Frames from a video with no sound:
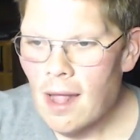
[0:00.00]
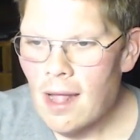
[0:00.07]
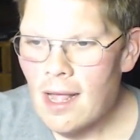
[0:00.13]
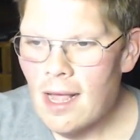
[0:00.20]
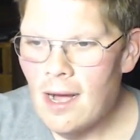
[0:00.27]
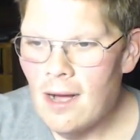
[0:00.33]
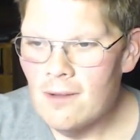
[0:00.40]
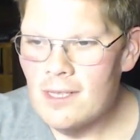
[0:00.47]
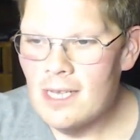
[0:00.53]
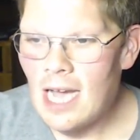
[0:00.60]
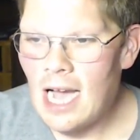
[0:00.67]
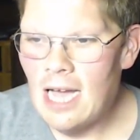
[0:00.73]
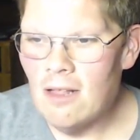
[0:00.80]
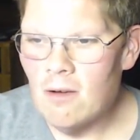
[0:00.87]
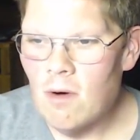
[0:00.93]
you know,
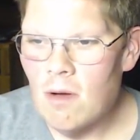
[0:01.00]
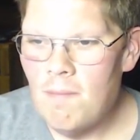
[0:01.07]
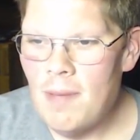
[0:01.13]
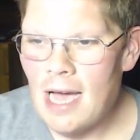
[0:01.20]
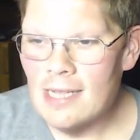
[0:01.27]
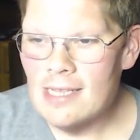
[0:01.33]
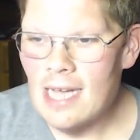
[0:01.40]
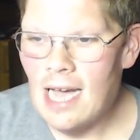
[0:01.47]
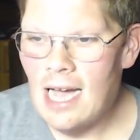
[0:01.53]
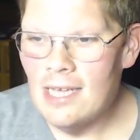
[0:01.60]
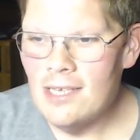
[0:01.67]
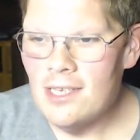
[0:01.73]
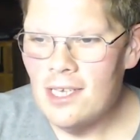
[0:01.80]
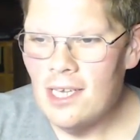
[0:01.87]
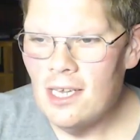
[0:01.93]
Tyler went back to
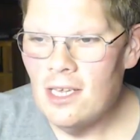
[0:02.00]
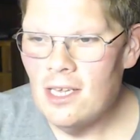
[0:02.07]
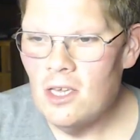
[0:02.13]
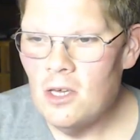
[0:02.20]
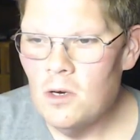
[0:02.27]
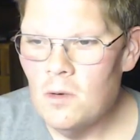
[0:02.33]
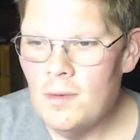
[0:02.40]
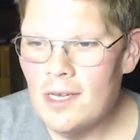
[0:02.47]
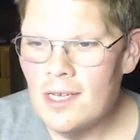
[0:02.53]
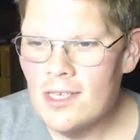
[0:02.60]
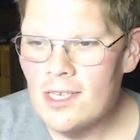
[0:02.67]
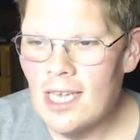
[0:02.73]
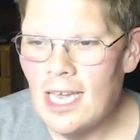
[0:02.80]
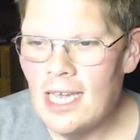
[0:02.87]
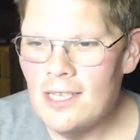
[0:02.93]
ICQ because
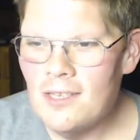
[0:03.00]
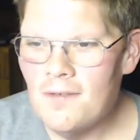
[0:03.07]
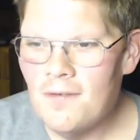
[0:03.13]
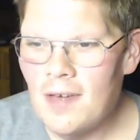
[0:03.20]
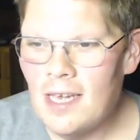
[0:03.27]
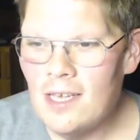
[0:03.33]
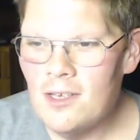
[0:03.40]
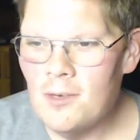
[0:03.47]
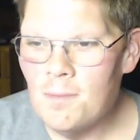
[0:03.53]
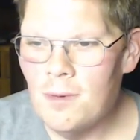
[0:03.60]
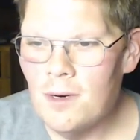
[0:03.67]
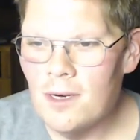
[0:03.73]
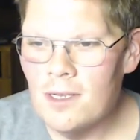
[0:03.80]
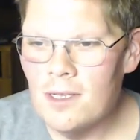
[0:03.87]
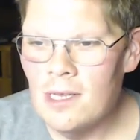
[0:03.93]
he hates
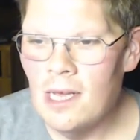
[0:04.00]
Facebook.